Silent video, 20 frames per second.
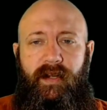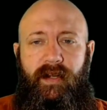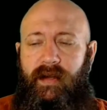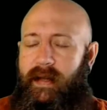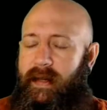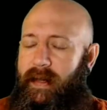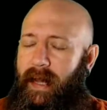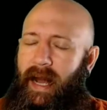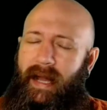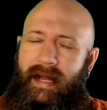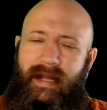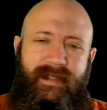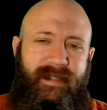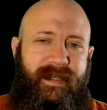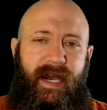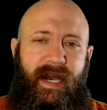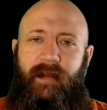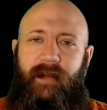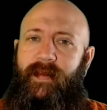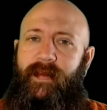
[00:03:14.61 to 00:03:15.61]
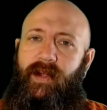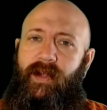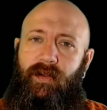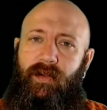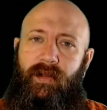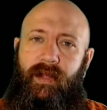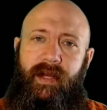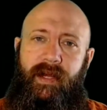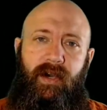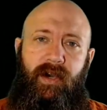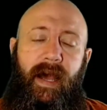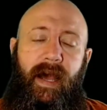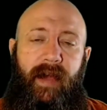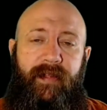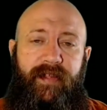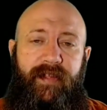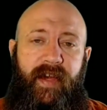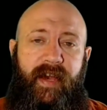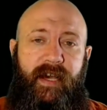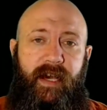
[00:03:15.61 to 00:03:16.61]
It's got to be early on.
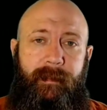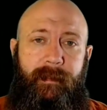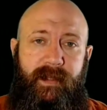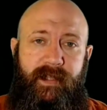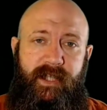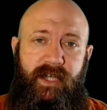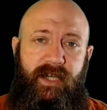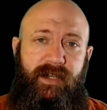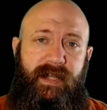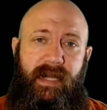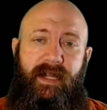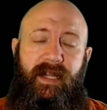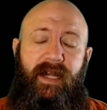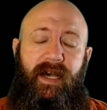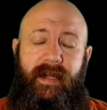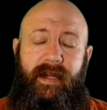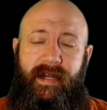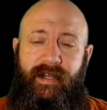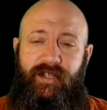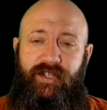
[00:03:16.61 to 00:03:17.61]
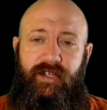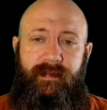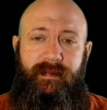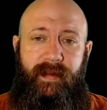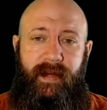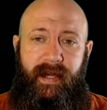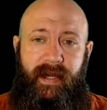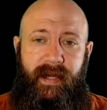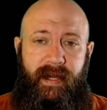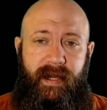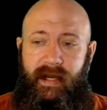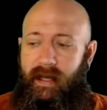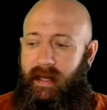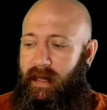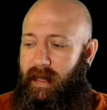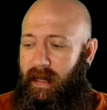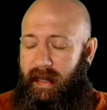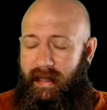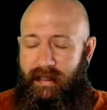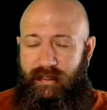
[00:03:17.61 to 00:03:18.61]
I think up until that line, it should be
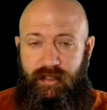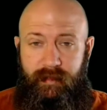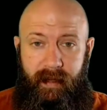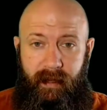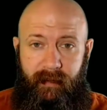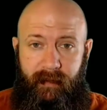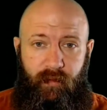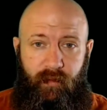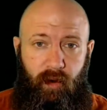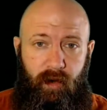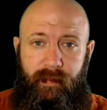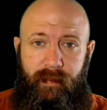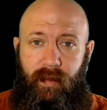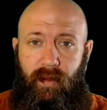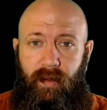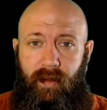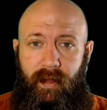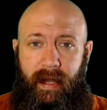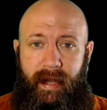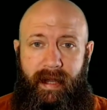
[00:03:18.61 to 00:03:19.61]
affordable,